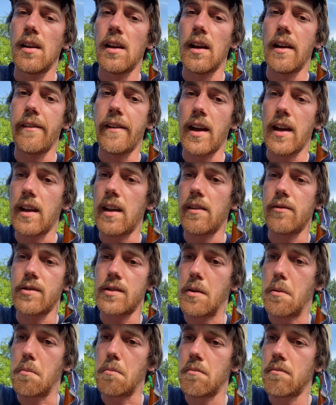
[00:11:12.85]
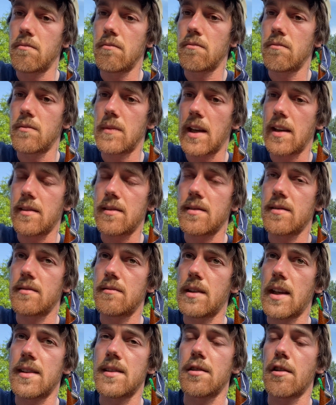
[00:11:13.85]
and that gives them,
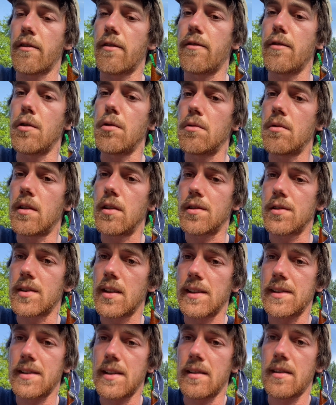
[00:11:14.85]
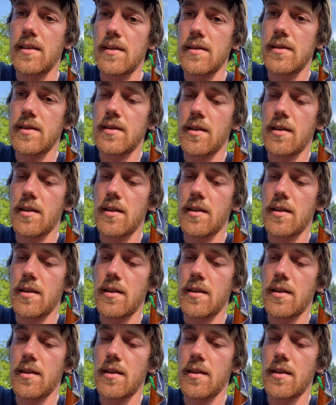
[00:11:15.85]
that's their food, their sustenance.